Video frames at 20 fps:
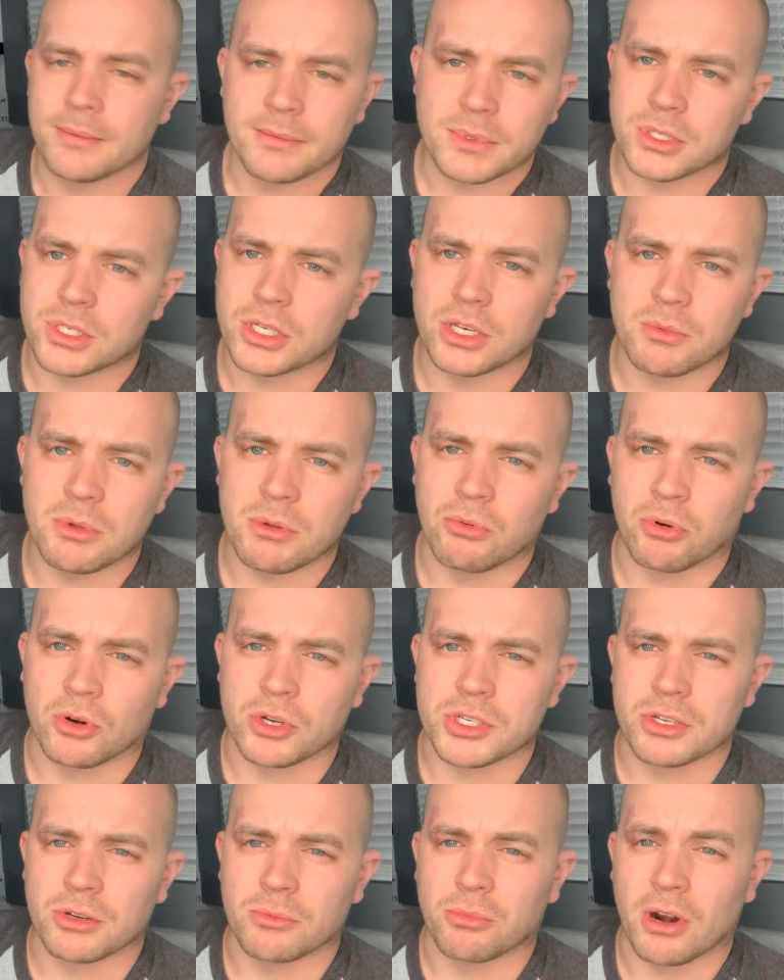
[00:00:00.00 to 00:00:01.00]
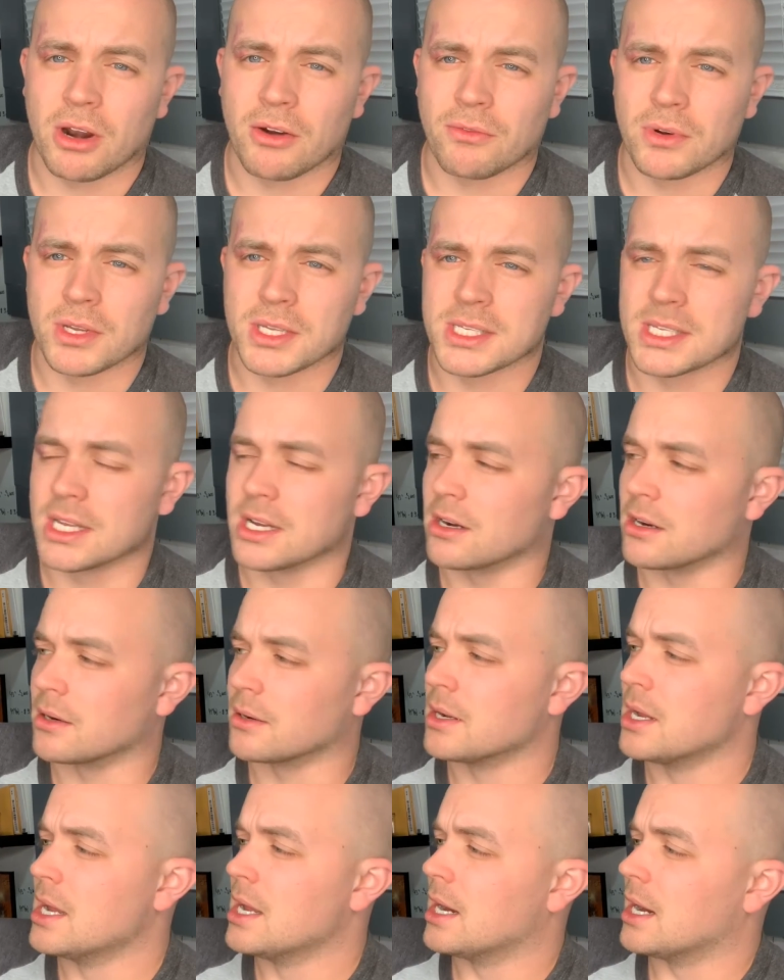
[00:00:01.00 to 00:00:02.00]
It's going to be personal preference
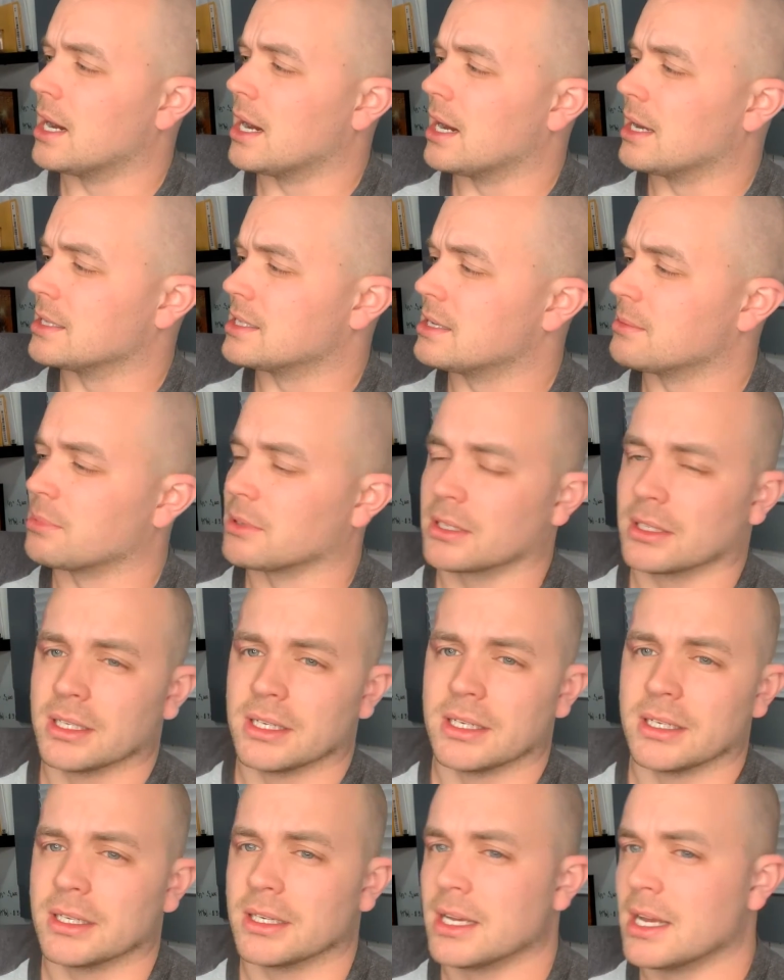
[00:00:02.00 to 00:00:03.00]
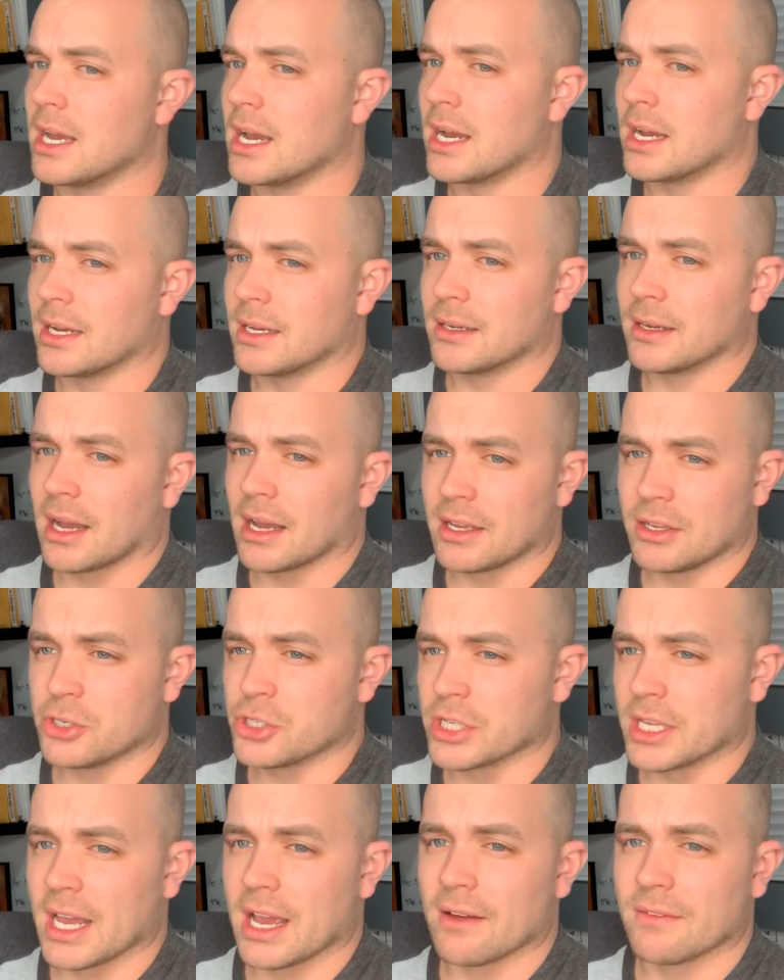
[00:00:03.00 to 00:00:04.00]
there. Typically, I
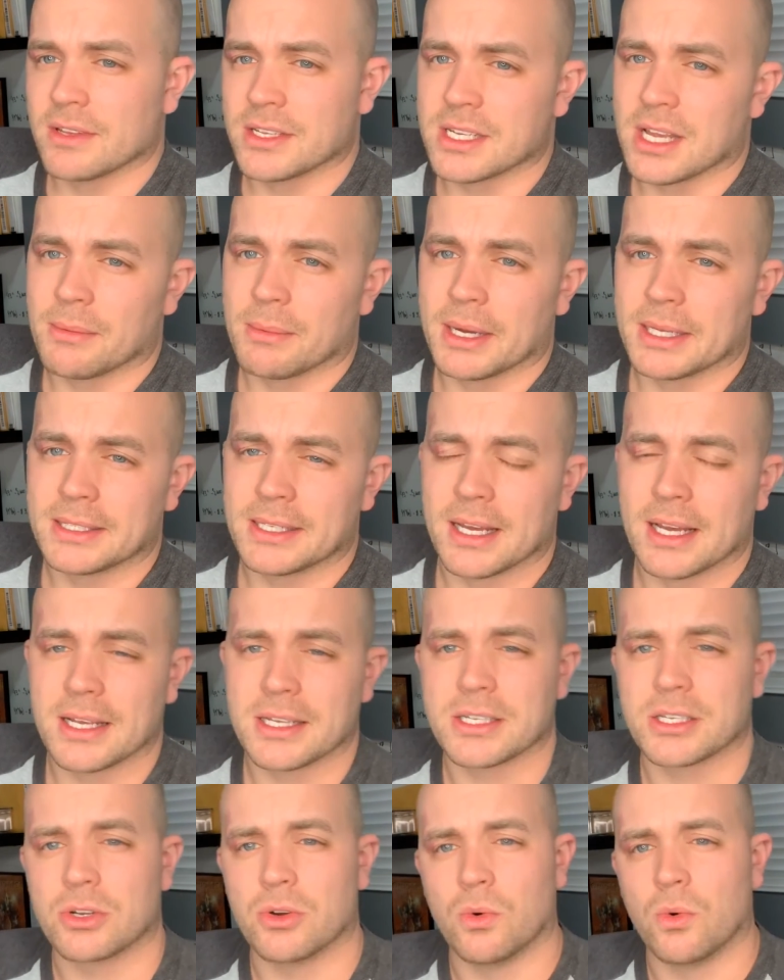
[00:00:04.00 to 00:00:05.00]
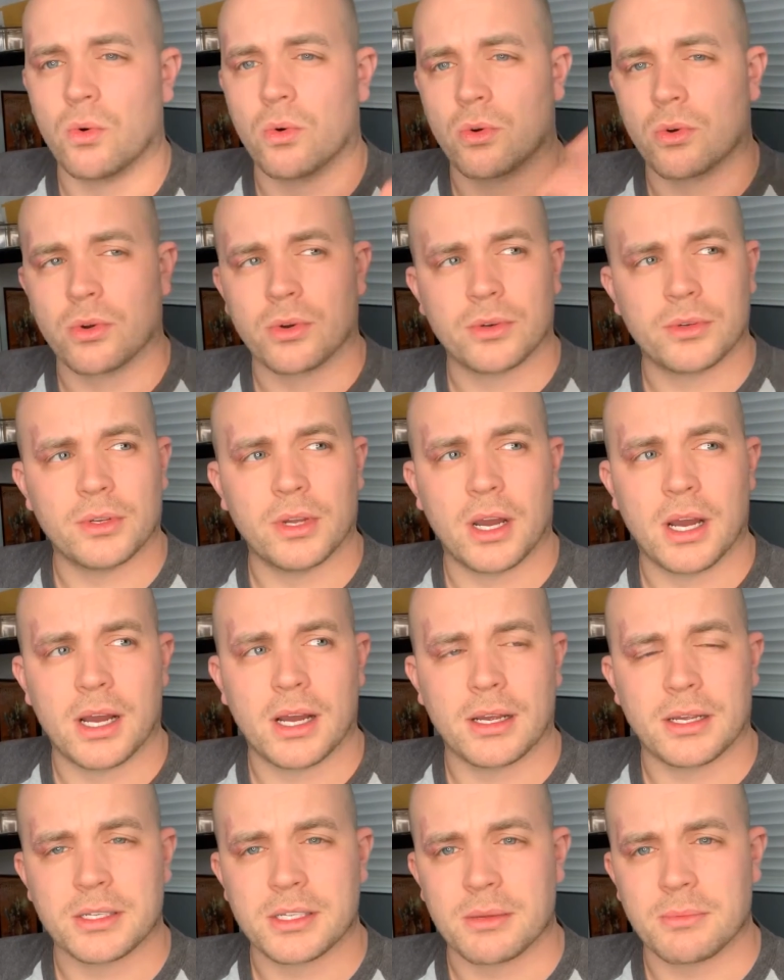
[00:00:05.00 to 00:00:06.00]
usually have this on my desk, or
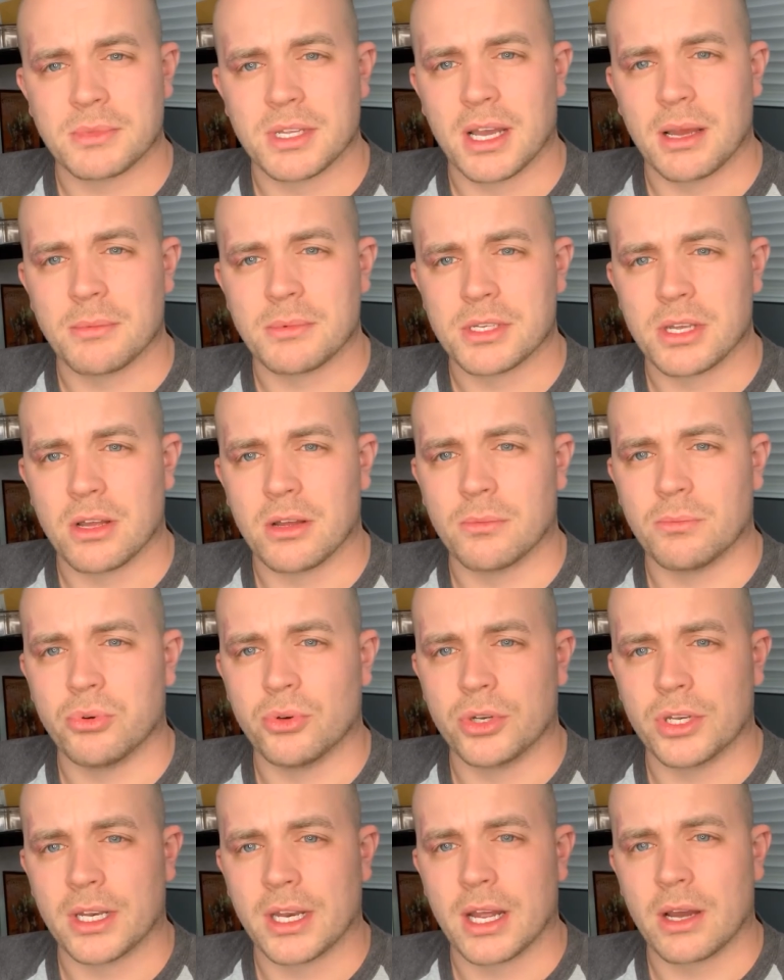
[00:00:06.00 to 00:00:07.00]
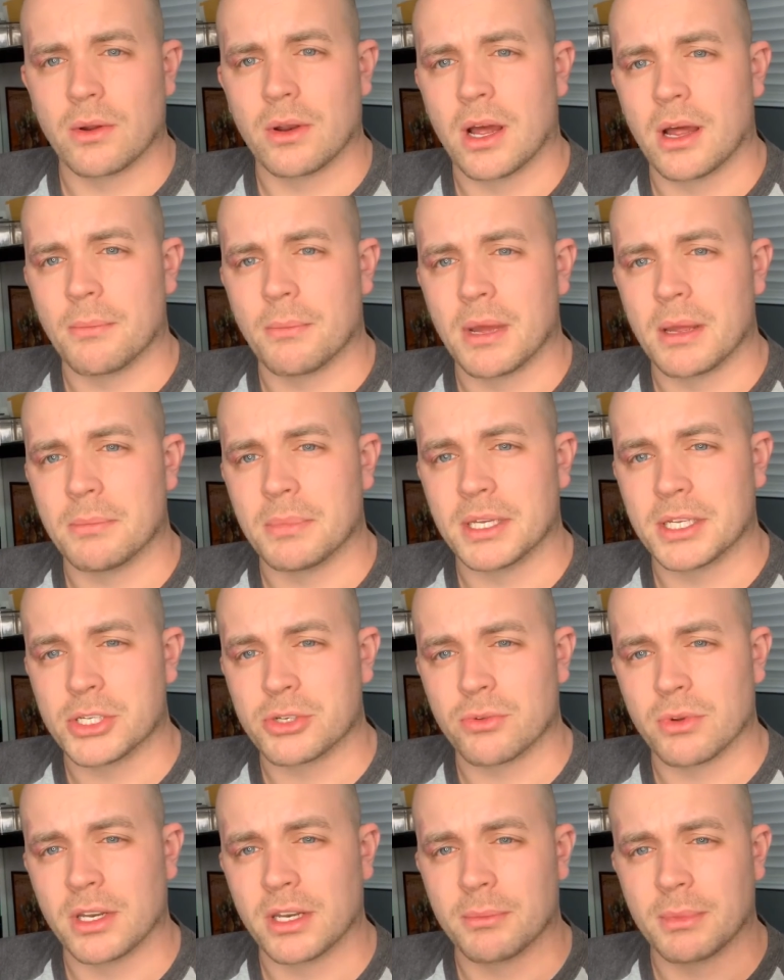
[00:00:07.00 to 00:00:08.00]
sometimes I'll put it out on my big
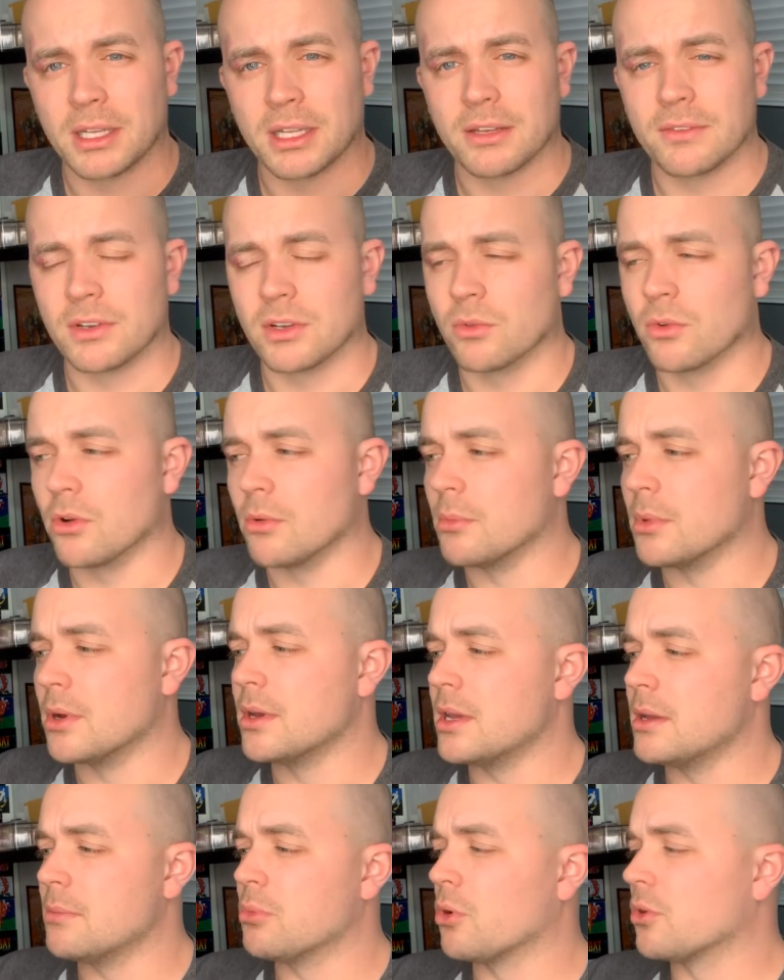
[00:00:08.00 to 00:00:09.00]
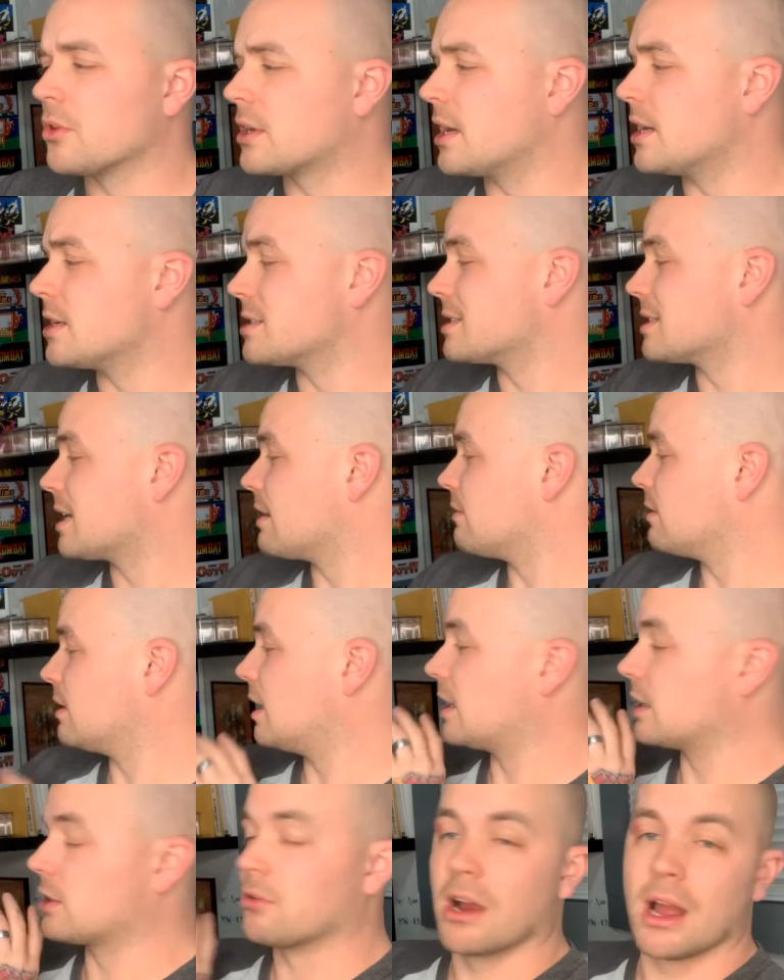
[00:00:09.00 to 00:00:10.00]
screen in my living room. In both cases, I have a
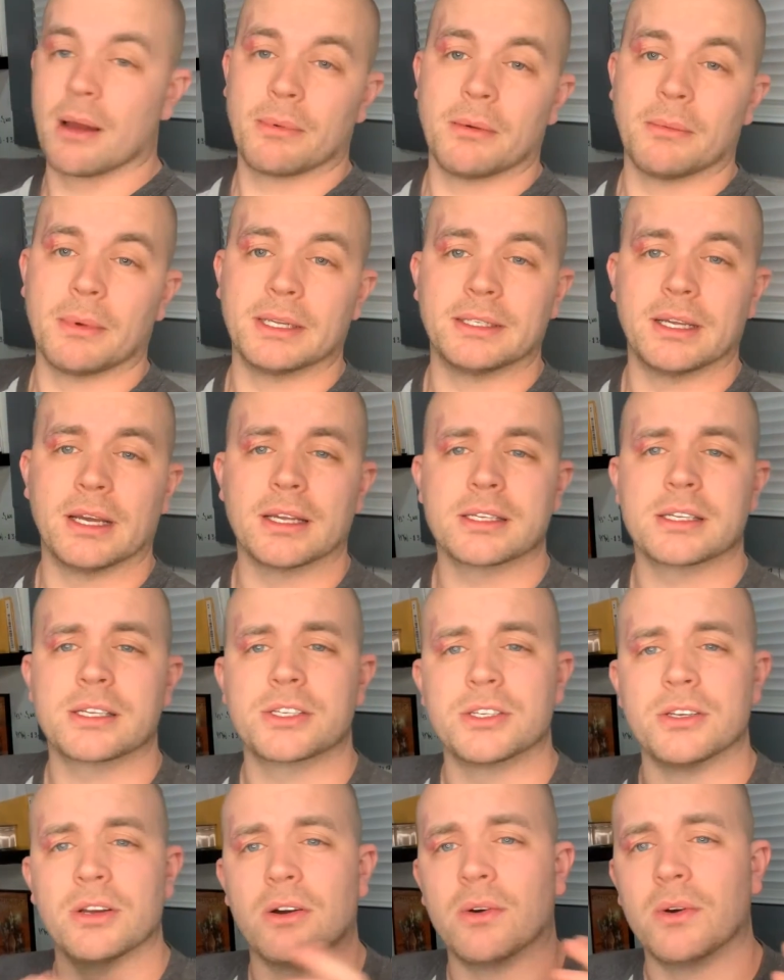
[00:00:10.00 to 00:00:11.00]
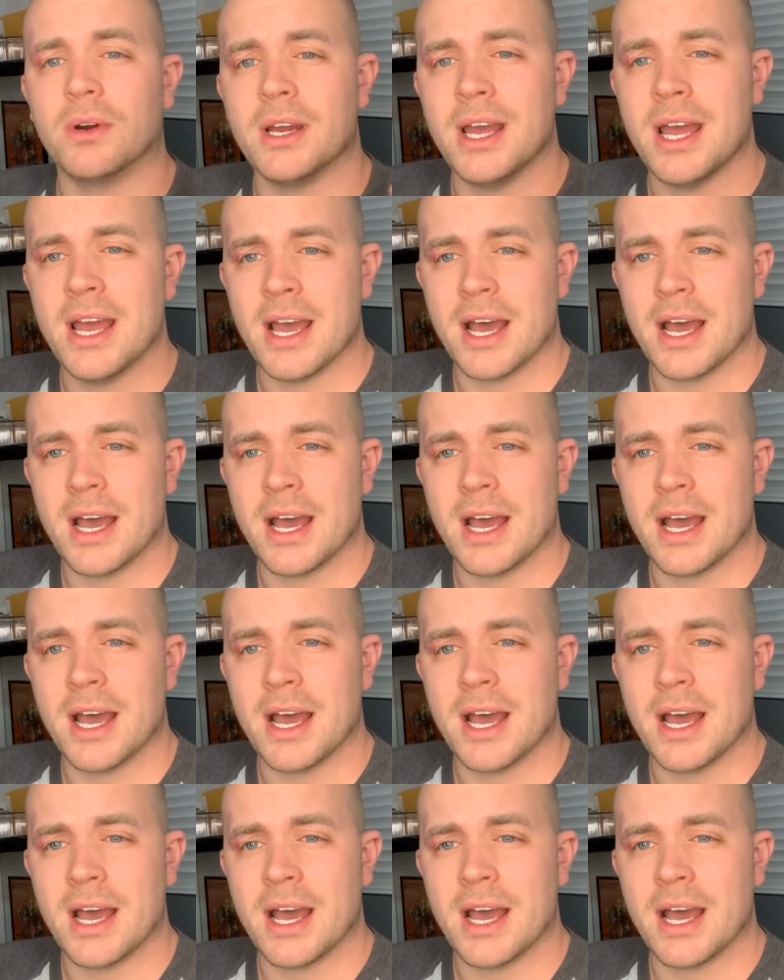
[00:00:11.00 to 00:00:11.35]
lot of crap on my desk, so